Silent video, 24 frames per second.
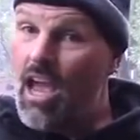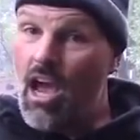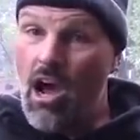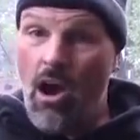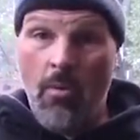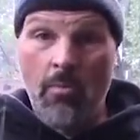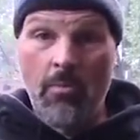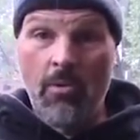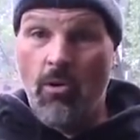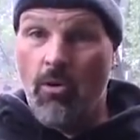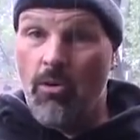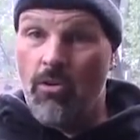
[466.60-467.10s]

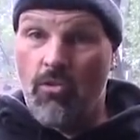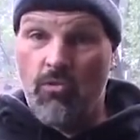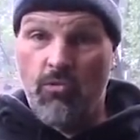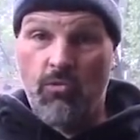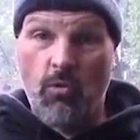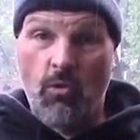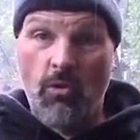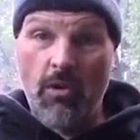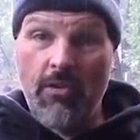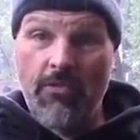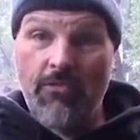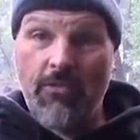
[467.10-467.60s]
Elmanor is
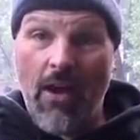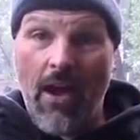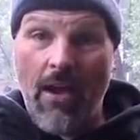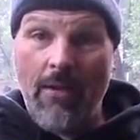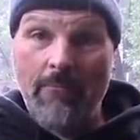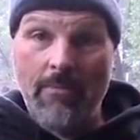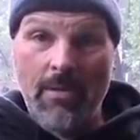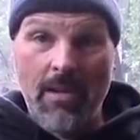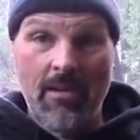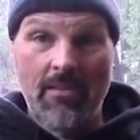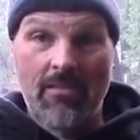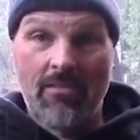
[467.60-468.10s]

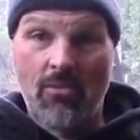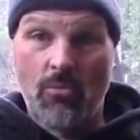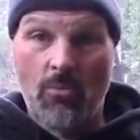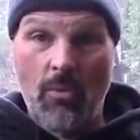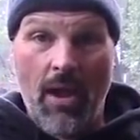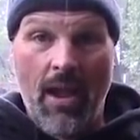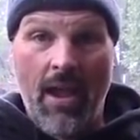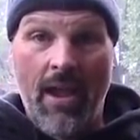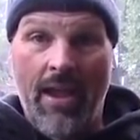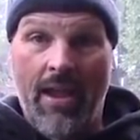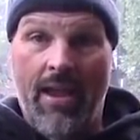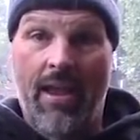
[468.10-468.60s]
45 minutes
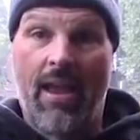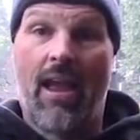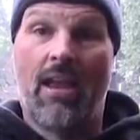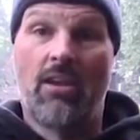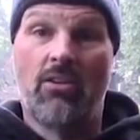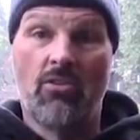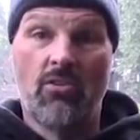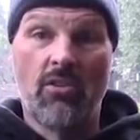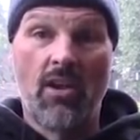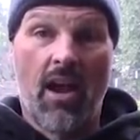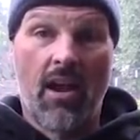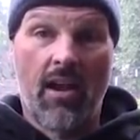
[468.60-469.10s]
away, and
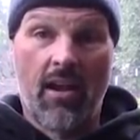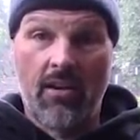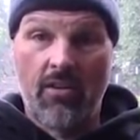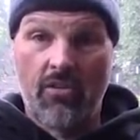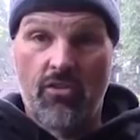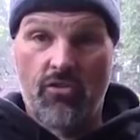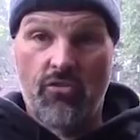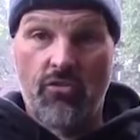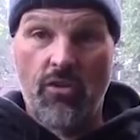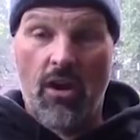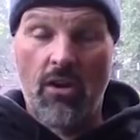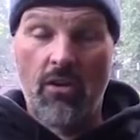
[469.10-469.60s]
you're not going
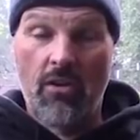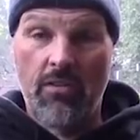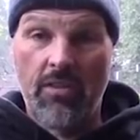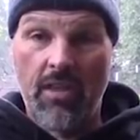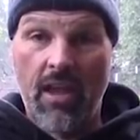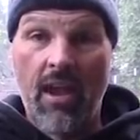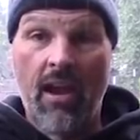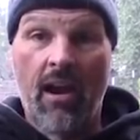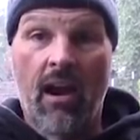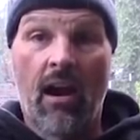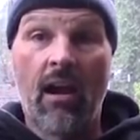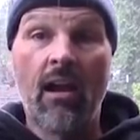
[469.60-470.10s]
to struggle
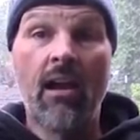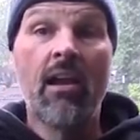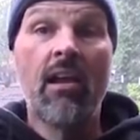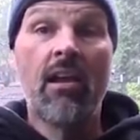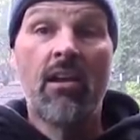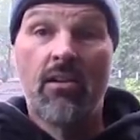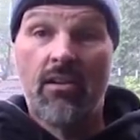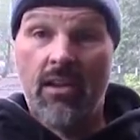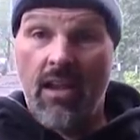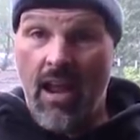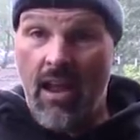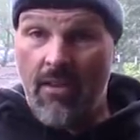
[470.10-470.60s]
there.
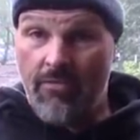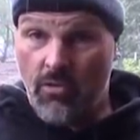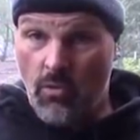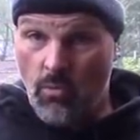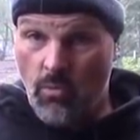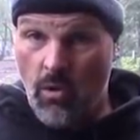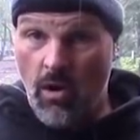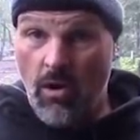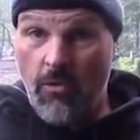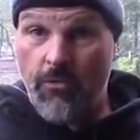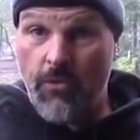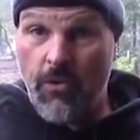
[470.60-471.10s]
You're going to have to
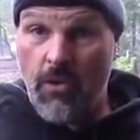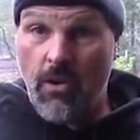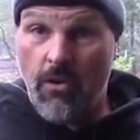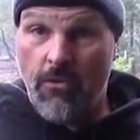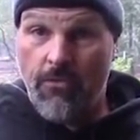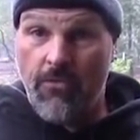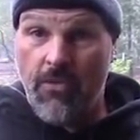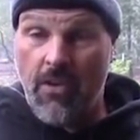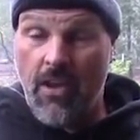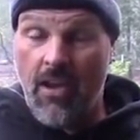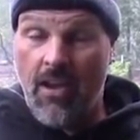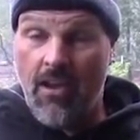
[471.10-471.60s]
work for your
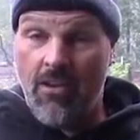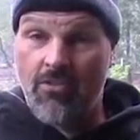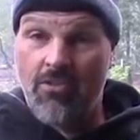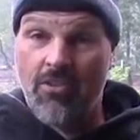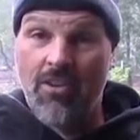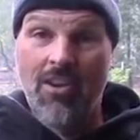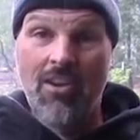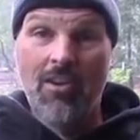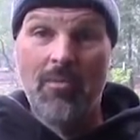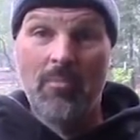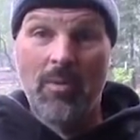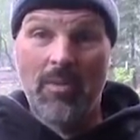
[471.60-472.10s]
fish.
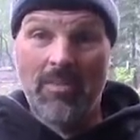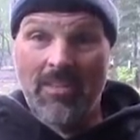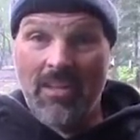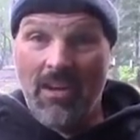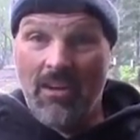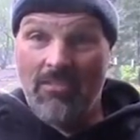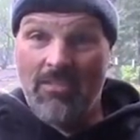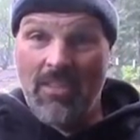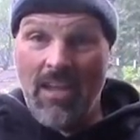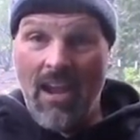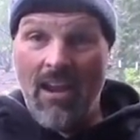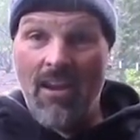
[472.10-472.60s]
If
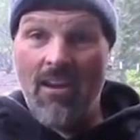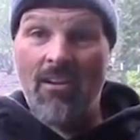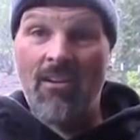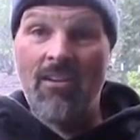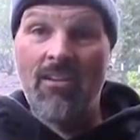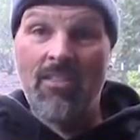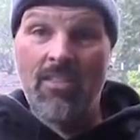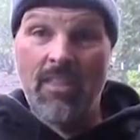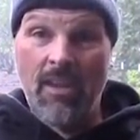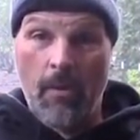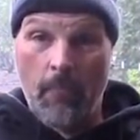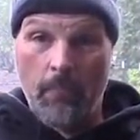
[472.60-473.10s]
they're there,
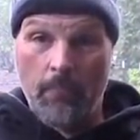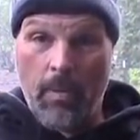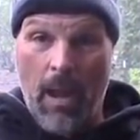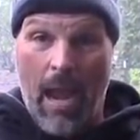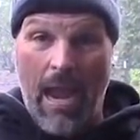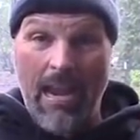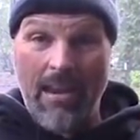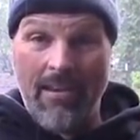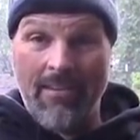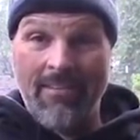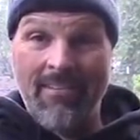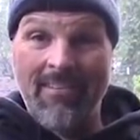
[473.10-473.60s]
they're
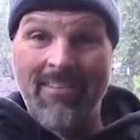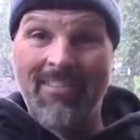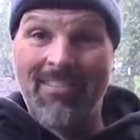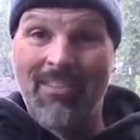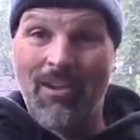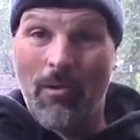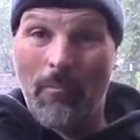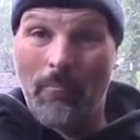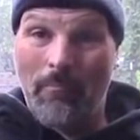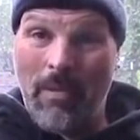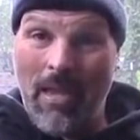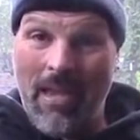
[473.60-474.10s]
biting,
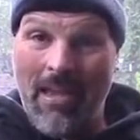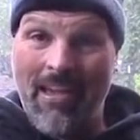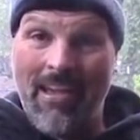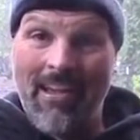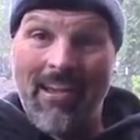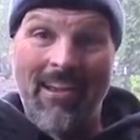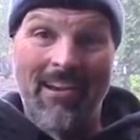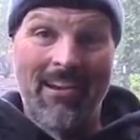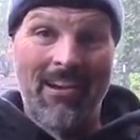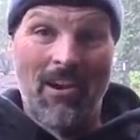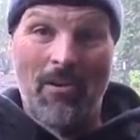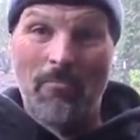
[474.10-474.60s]
they're
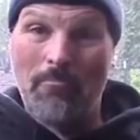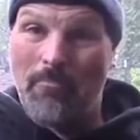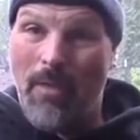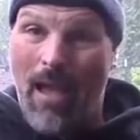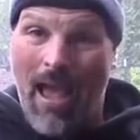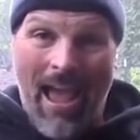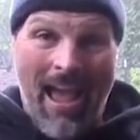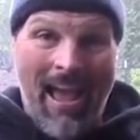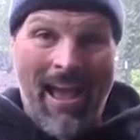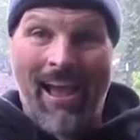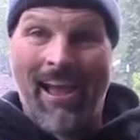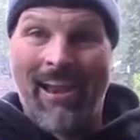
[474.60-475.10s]
big, and they're
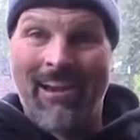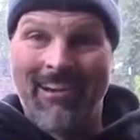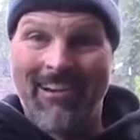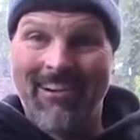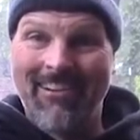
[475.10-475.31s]
bad.